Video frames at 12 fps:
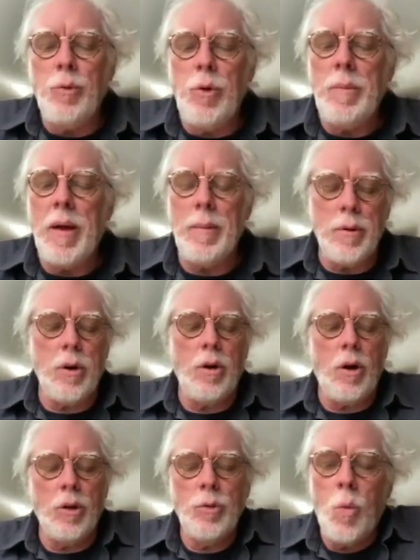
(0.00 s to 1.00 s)
I
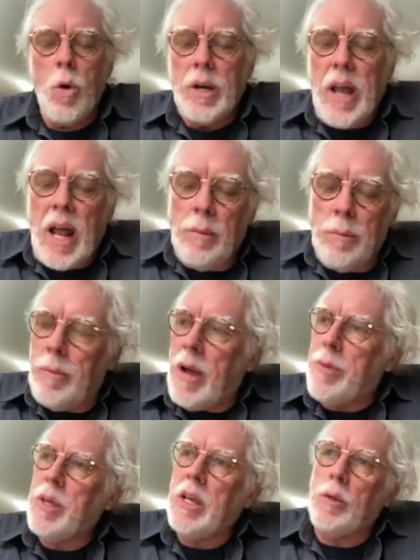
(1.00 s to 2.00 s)
remember on one album,
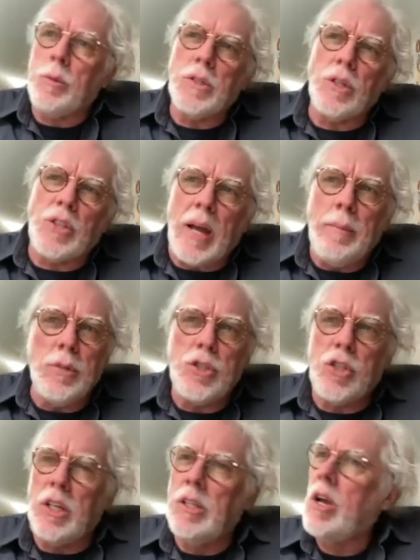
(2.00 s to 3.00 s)
I think it was a Time
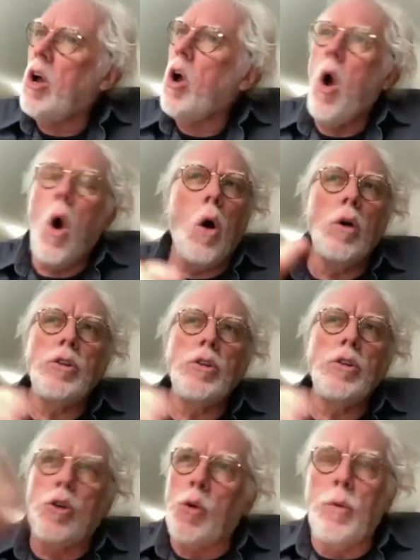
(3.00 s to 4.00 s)
Machine or
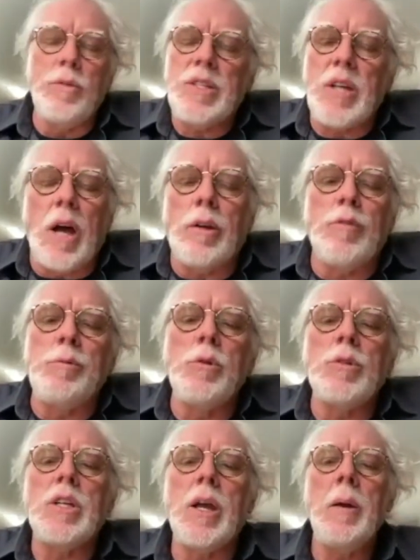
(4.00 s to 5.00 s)
the Groovy Sound of
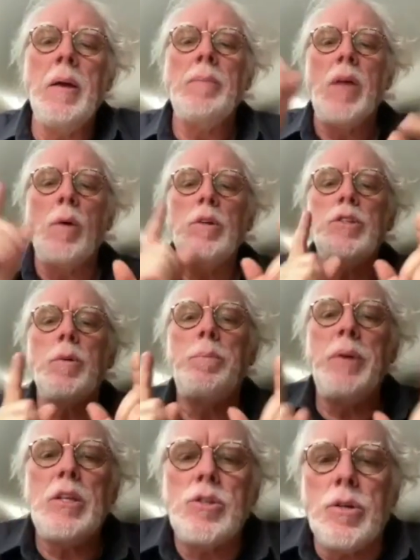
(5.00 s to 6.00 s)
Music. There was a
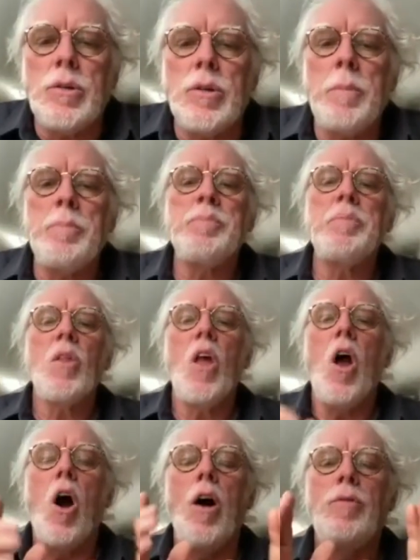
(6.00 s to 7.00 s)
picture
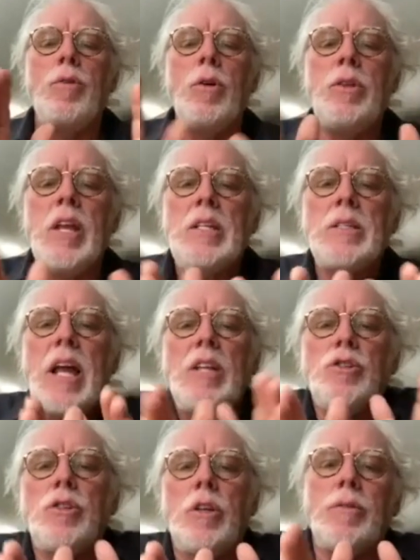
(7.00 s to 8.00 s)
of an
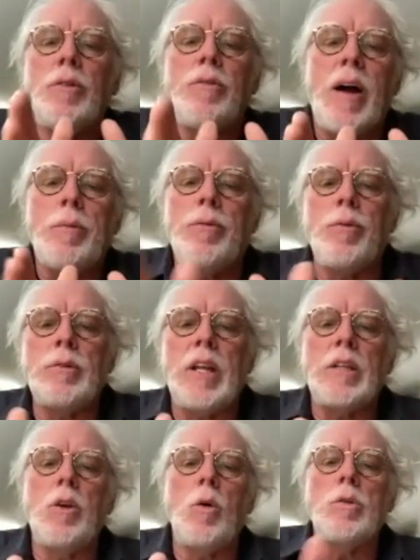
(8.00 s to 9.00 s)
extension of a vibraphone
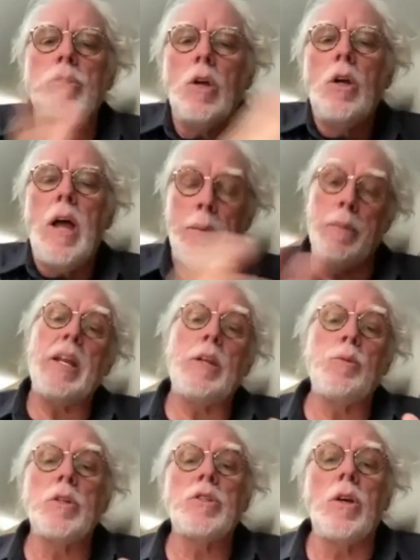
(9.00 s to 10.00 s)
that goes, but
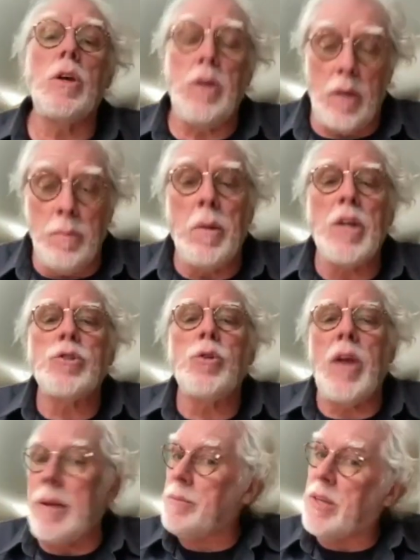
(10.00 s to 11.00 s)
it was a
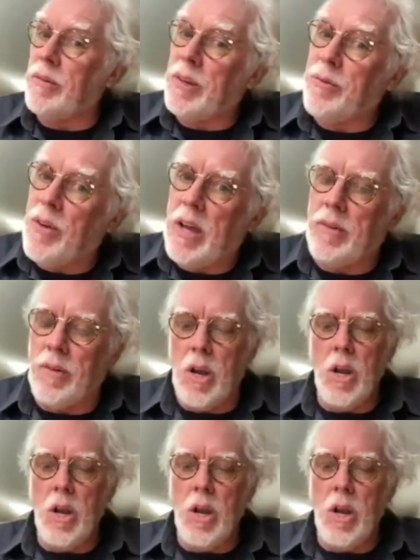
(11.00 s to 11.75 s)
Musser M75.